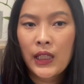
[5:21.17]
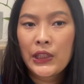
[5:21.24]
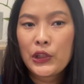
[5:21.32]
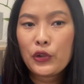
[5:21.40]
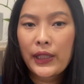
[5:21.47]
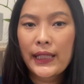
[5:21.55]

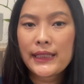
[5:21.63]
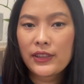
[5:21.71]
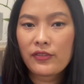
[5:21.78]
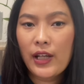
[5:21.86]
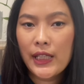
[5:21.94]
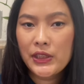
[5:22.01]
You can
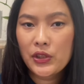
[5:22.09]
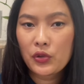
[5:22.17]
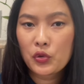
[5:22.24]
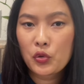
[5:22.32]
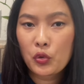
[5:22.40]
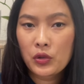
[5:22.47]
divide your
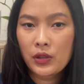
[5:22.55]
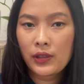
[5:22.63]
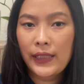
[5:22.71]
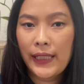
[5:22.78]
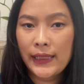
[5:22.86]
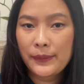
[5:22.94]
total
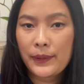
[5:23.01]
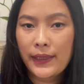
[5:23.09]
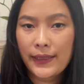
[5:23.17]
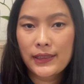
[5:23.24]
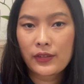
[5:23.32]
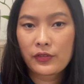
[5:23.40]
8
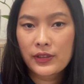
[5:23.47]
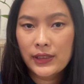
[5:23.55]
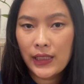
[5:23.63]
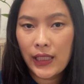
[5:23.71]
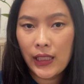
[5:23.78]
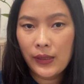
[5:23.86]
minutes of
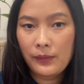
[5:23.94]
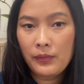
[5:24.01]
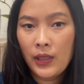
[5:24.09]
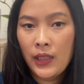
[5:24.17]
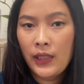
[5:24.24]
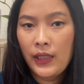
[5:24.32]
time
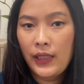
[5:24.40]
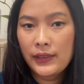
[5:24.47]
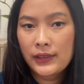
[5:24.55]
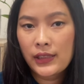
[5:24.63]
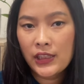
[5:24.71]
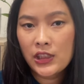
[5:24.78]
in
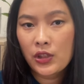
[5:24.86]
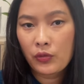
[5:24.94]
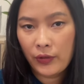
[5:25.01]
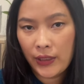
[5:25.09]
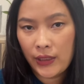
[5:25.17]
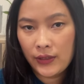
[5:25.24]
such a
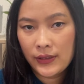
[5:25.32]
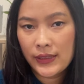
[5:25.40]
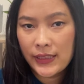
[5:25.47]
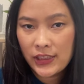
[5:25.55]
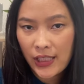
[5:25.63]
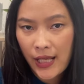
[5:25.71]
way,
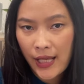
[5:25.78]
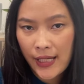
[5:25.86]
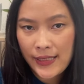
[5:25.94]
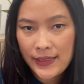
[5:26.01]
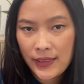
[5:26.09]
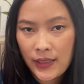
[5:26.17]
such
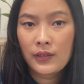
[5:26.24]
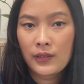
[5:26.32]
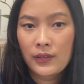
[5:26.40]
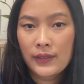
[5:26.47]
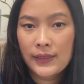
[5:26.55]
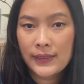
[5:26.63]
as
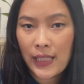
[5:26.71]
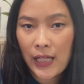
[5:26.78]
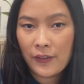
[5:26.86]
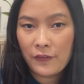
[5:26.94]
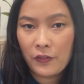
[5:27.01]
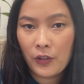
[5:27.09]

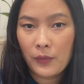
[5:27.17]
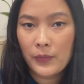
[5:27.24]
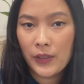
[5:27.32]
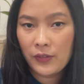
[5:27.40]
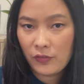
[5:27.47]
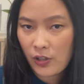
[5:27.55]
start from
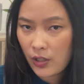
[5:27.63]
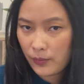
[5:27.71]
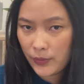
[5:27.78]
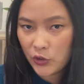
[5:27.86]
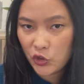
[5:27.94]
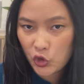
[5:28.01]

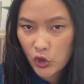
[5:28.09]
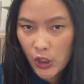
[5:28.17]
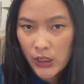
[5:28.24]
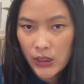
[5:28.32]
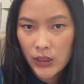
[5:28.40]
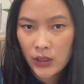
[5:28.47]
environment
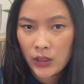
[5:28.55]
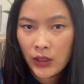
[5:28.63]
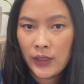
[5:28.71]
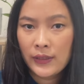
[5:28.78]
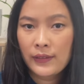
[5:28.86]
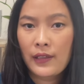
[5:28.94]
check,
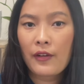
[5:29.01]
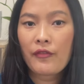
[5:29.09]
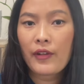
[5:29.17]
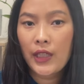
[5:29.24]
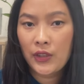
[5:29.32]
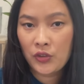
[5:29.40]
give
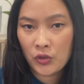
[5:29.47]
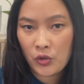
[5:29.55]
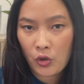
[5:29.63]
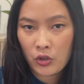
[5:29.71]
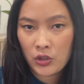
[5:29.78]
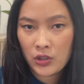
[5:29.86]

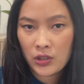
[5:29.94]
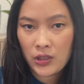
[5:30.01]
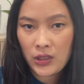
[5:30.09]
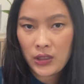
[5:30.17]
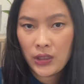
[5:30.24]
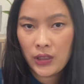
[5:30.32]
introduction,
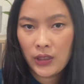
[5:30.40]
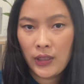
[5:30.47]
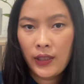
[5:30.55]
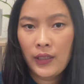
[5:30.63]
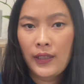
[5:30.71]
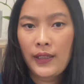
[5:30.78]

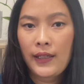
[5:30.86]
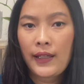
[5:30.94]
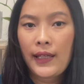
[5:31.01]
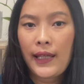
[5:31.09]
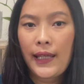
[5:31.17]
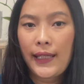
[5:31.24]

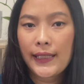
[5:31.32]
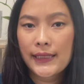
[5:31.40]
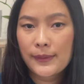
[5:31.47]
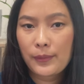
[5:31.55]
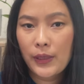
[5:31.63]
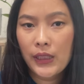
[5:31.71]

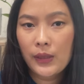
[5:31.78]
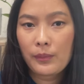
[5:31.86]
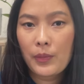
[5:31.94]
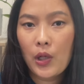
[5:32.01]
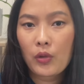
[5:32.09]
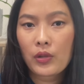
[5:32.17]
explain
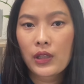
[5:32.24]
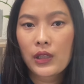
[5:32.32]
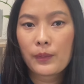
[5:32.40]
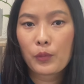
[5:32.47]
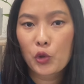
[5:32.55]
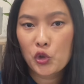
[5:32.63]
about the
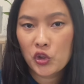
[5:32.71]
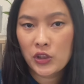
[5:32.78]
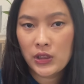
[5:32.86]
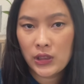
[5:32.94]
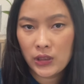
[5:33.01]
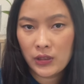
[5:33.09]

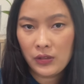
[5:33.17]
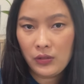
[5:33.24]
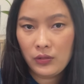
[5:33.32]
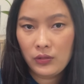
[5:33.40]
procedure,